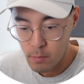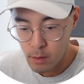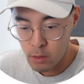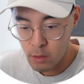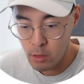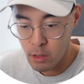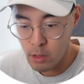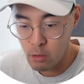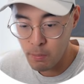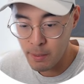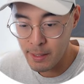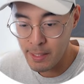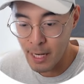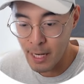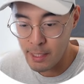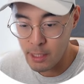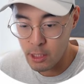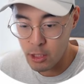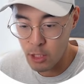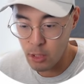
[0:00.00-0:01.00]
So this will be
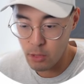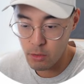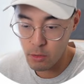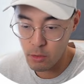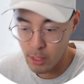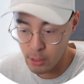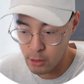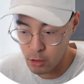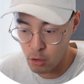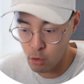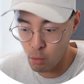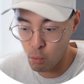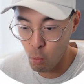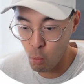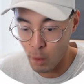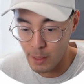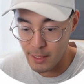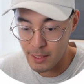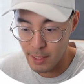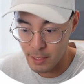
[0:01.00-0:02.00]
90 shares. So let's just do
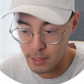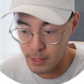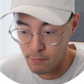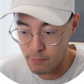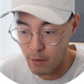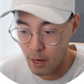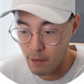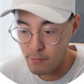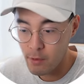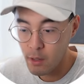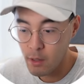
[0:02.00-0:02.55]
165.